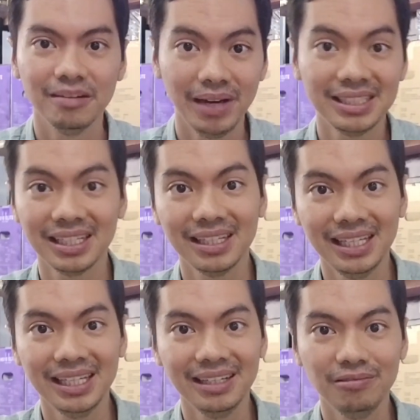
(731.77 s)

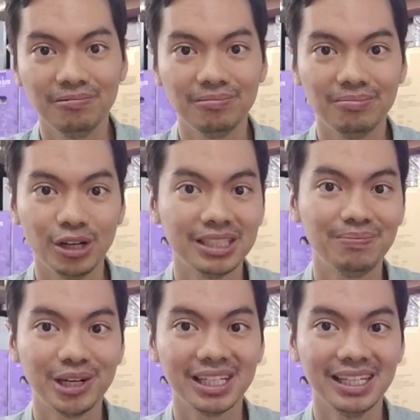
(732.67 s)
Basically, what's
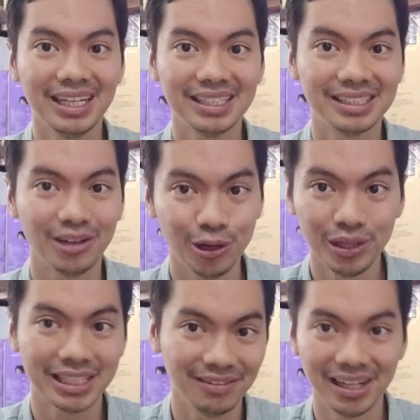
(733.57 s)
important is
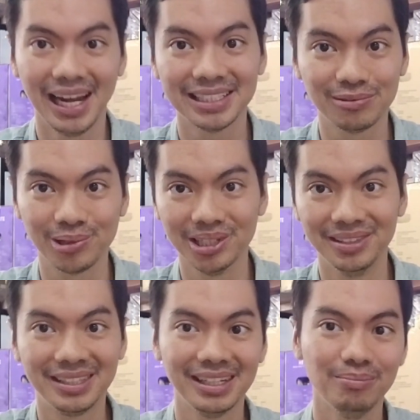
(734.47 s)
always have the last
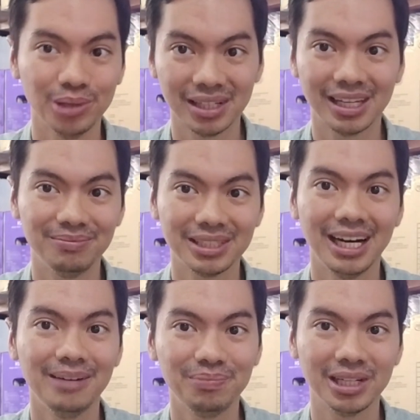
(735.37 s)
word. Put a thumbs
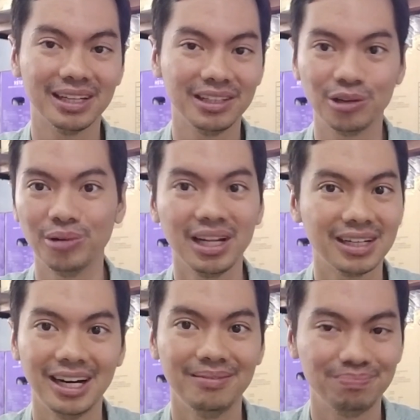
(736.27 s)
up, put a you're
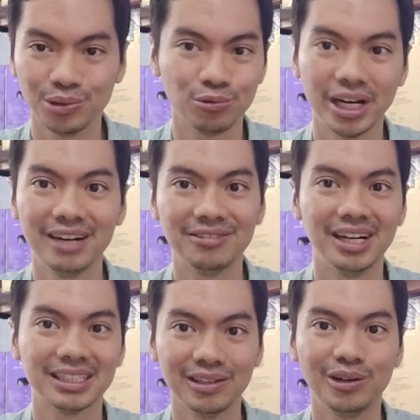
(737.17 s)
welcome, put
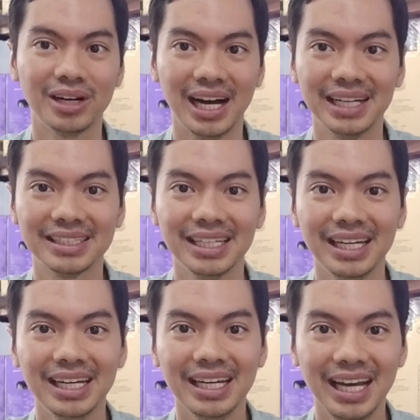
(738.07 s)
whatever, as long as
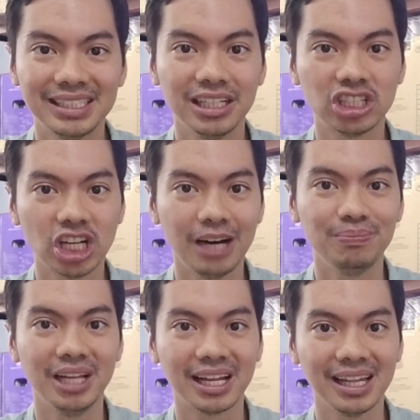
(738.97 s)
it's the
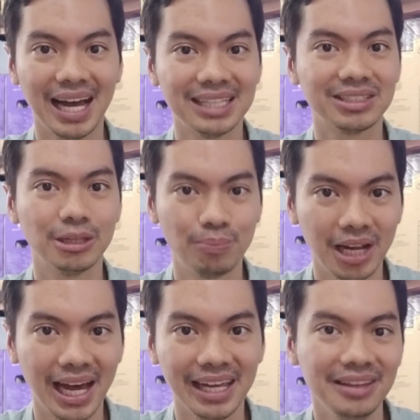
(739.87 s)
shop that last
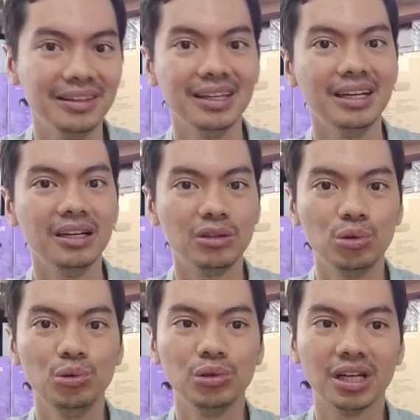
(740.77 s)
replied
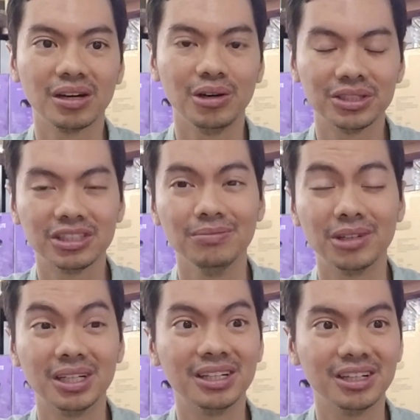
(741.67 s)
to the
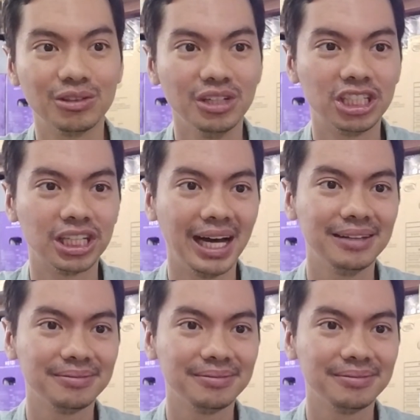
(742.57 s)
customer, to the chat.